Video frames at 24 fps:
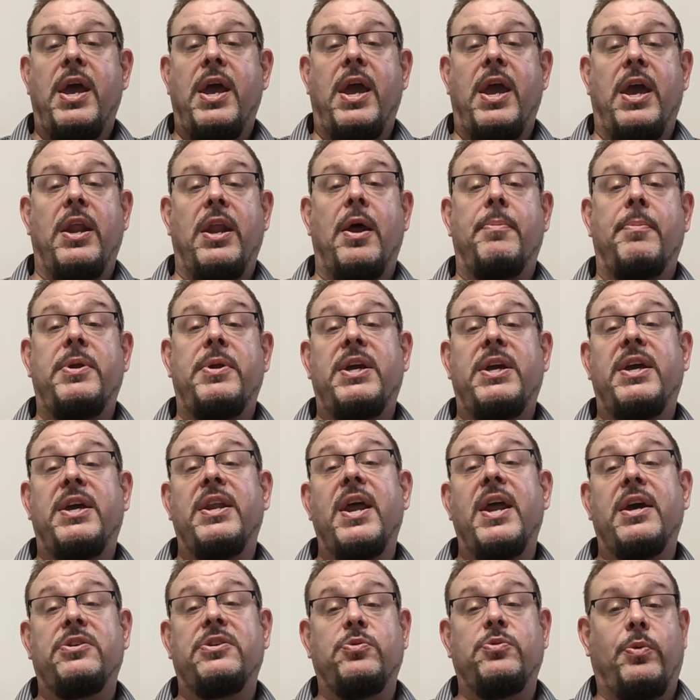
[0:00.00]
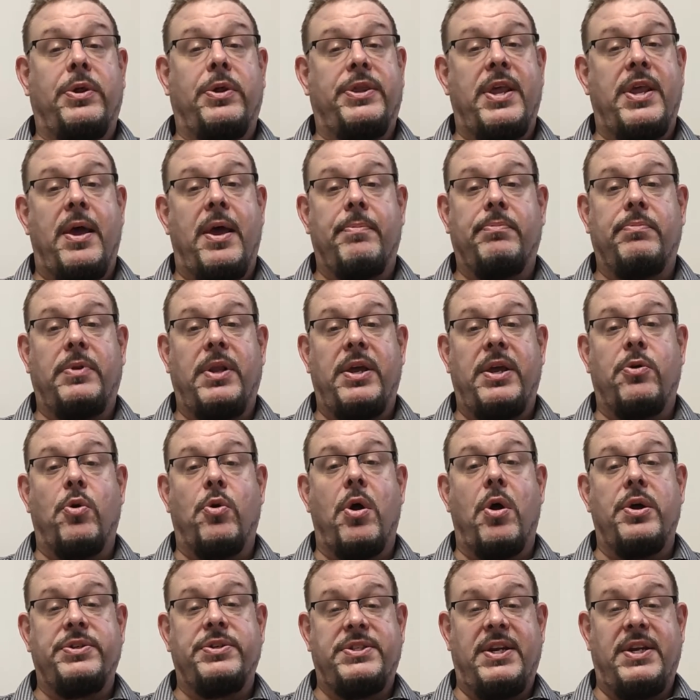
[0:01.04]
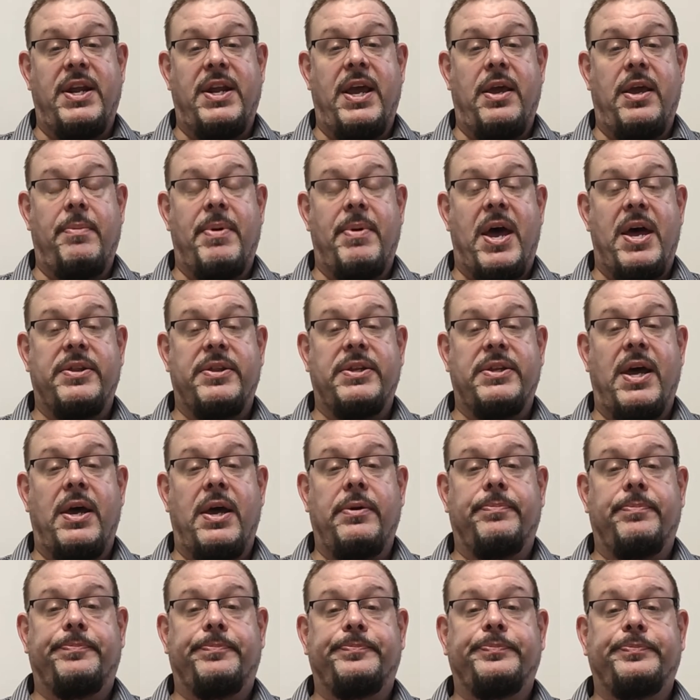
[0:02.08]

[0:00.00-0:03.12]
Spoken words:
and I'm going to connect with them later on today about that.